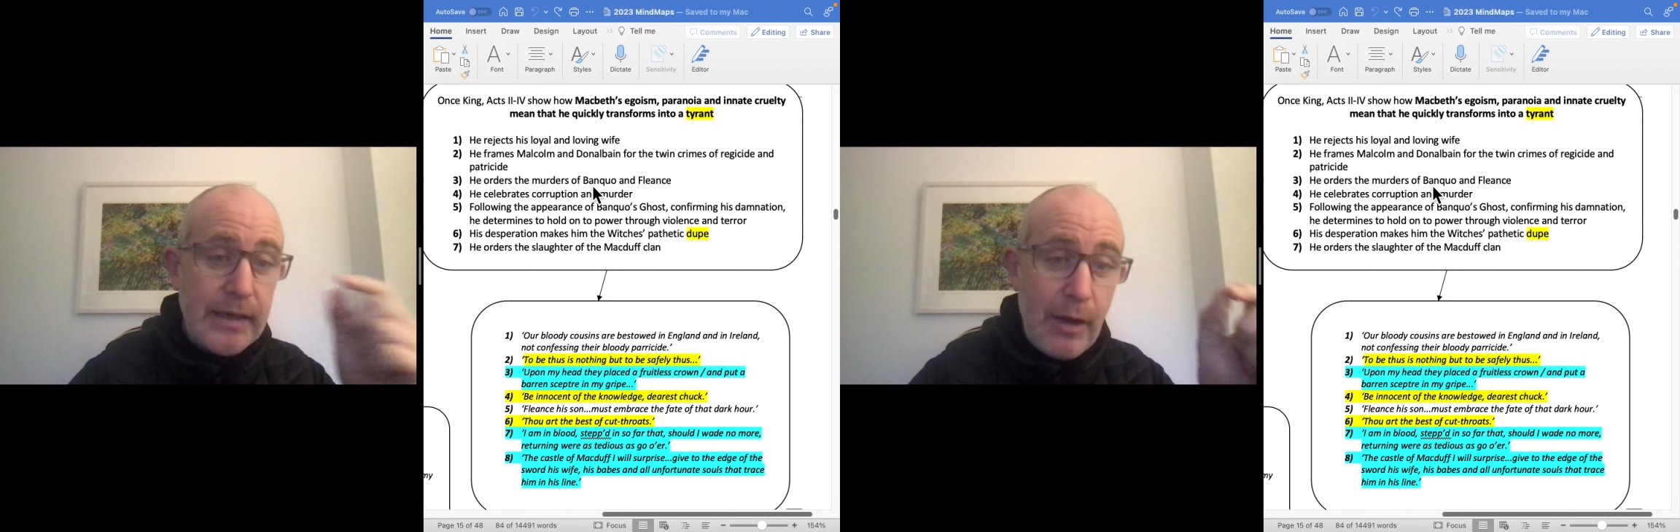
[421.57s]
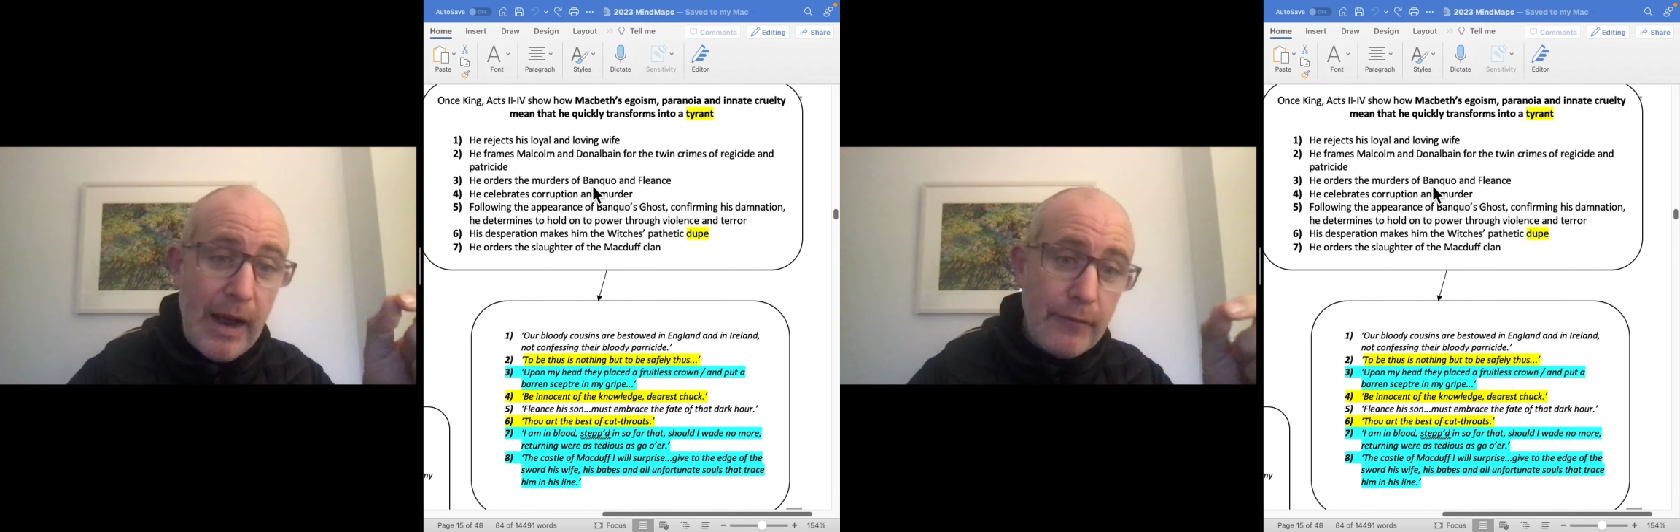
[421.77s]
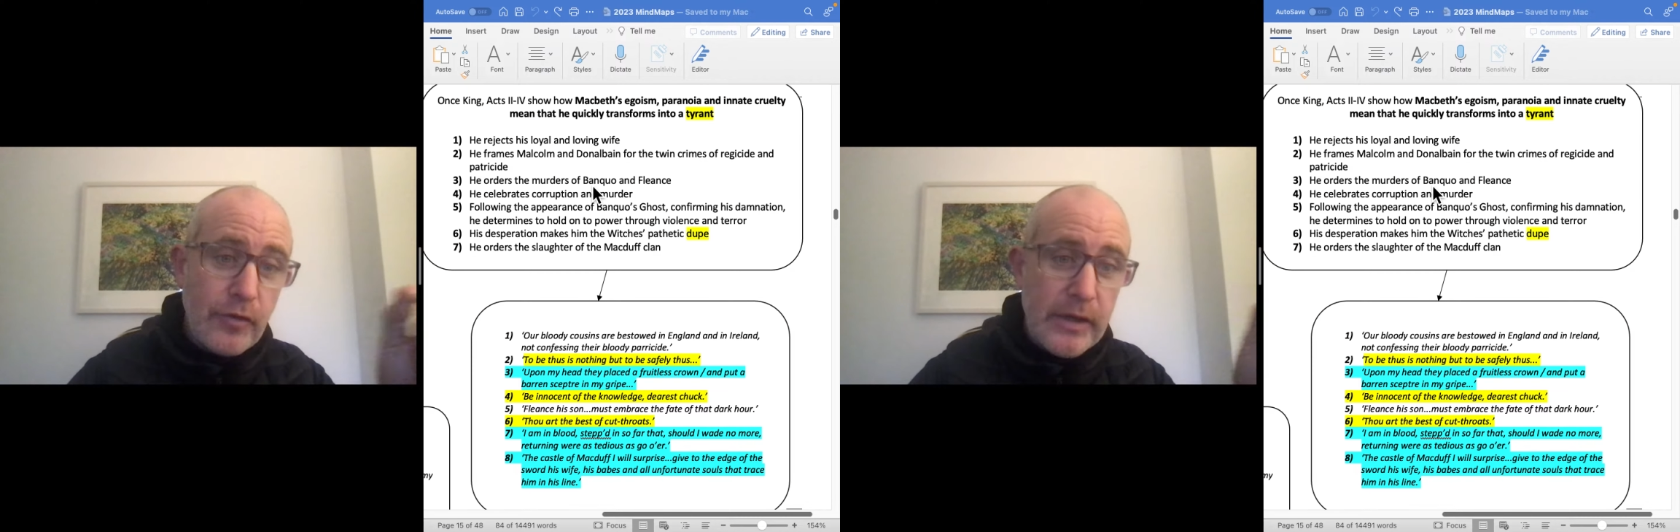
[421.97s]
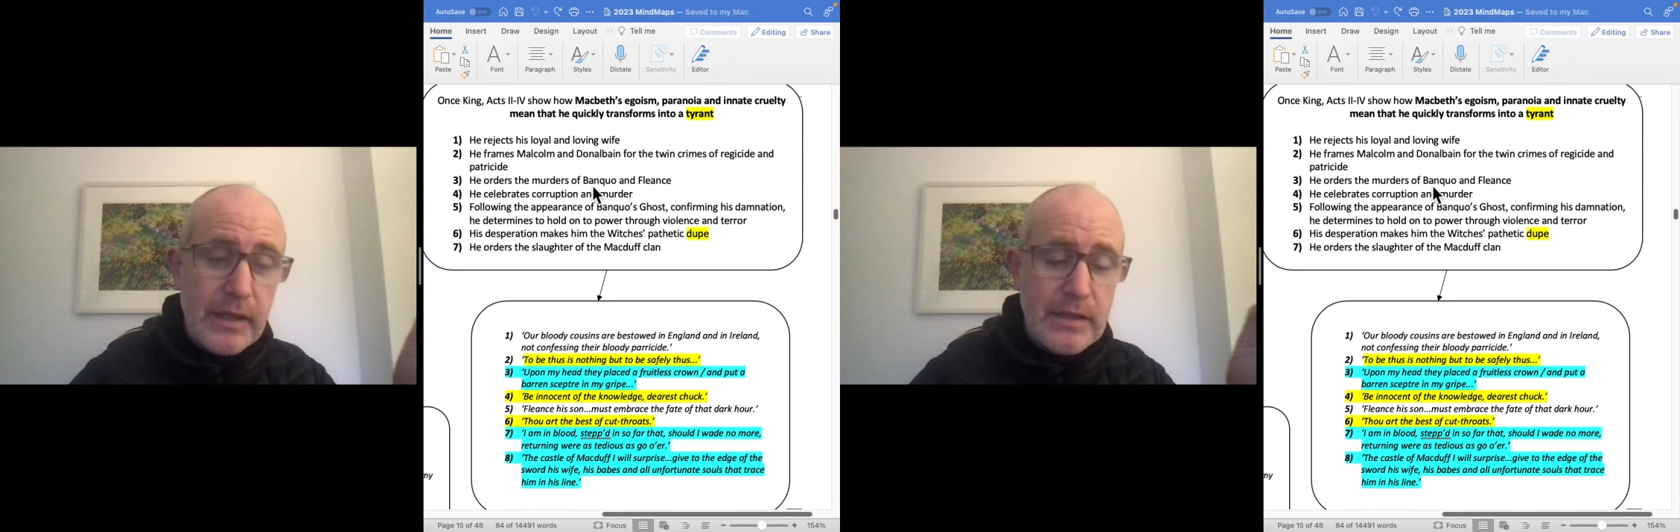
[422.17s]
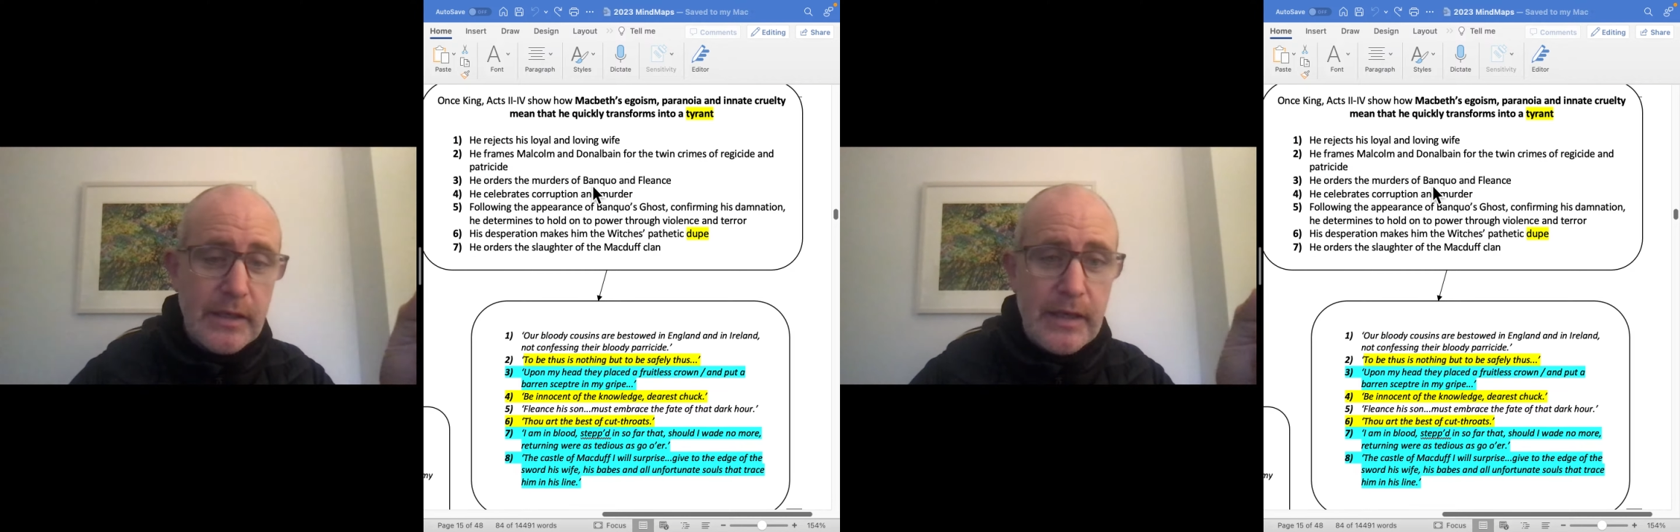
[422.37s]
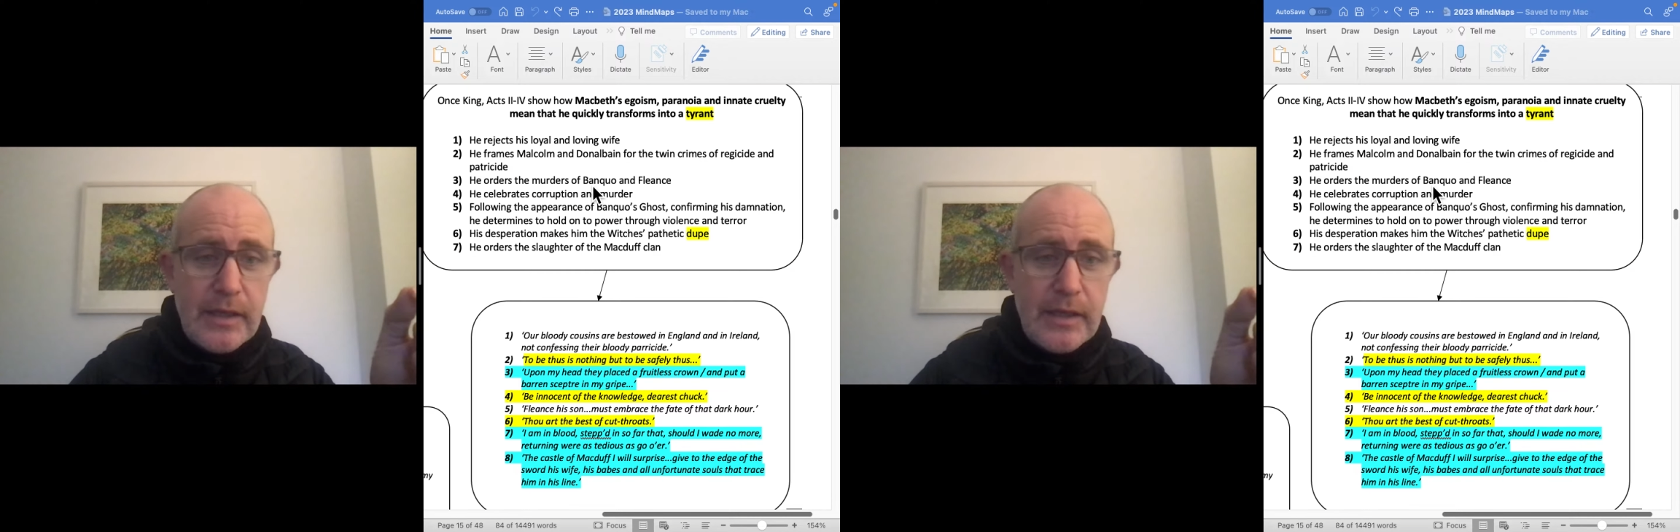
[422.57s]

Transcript: Now, after he kills the king,